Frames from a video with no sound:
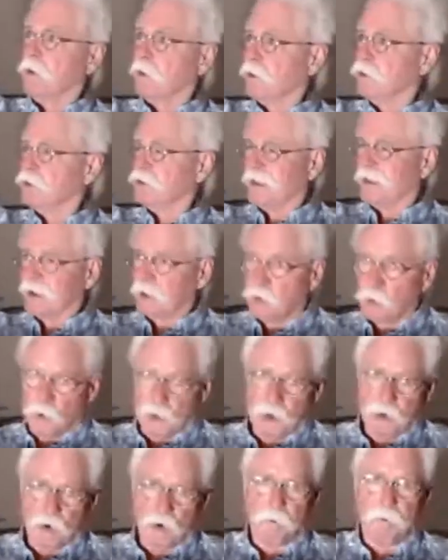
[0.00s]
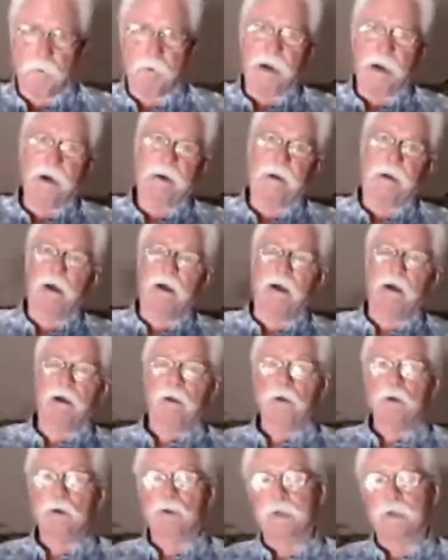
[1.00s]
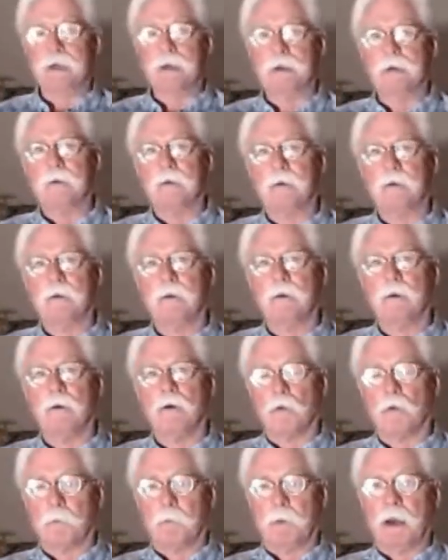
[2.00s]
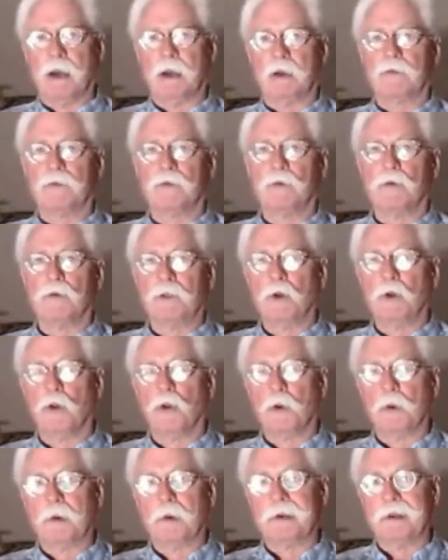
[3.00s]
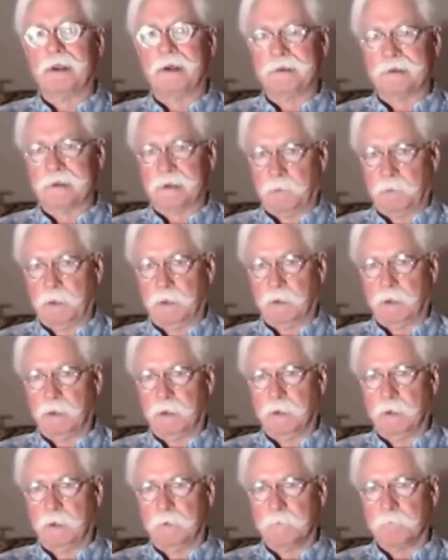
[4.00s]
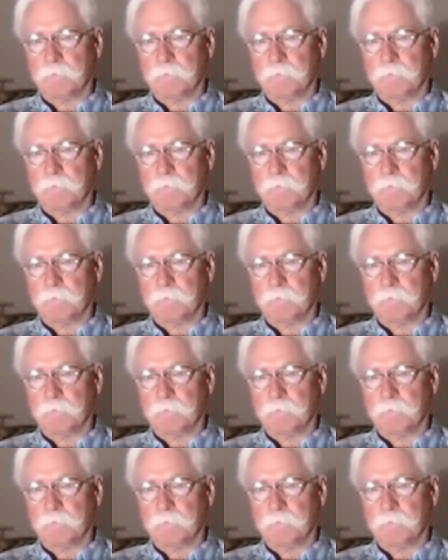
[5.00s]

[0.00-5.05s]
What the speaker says: records, and then going on back, you see it on back through the Older Testament.